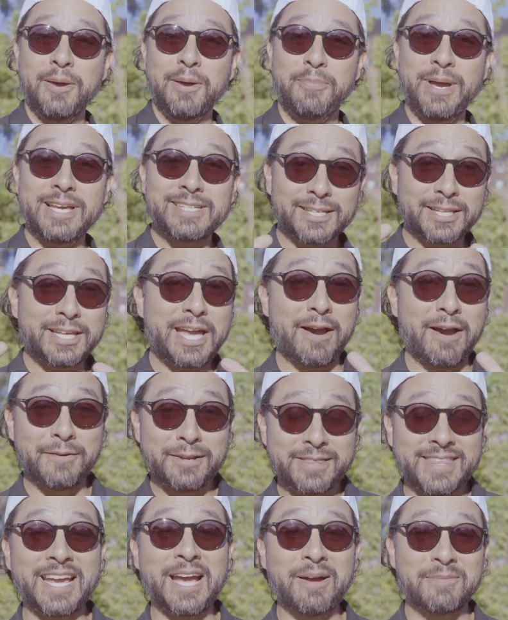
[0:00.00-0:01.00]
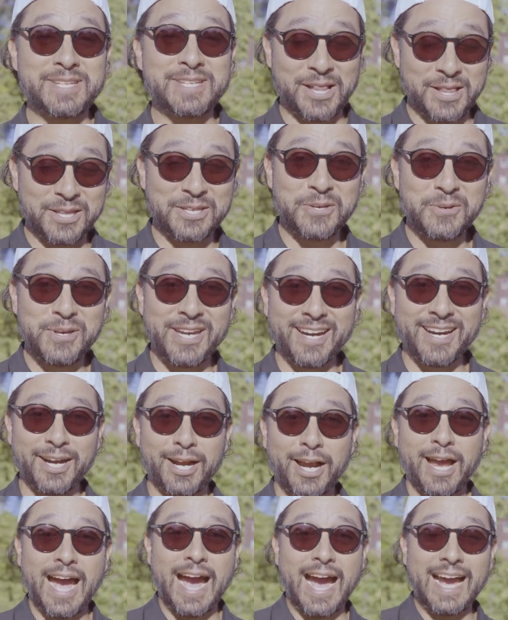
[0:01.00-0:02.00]
basically everything I'm telling you
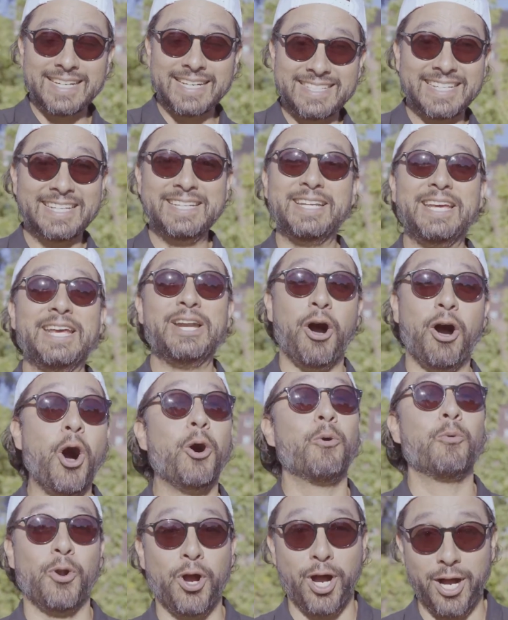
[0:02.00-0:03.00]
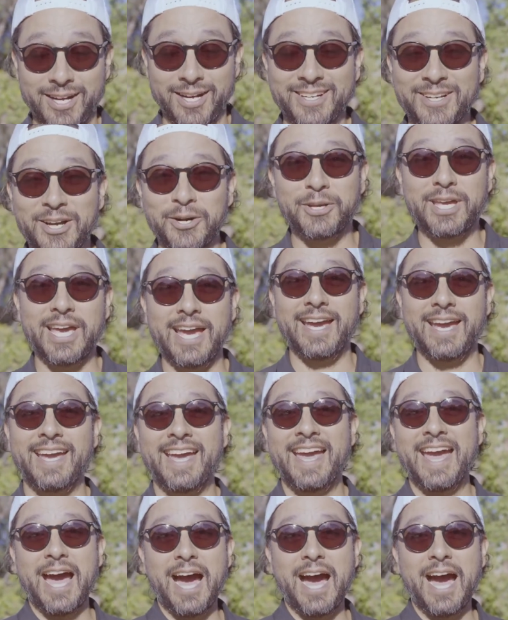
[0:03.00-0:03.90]
here, I did it all wrong, okay?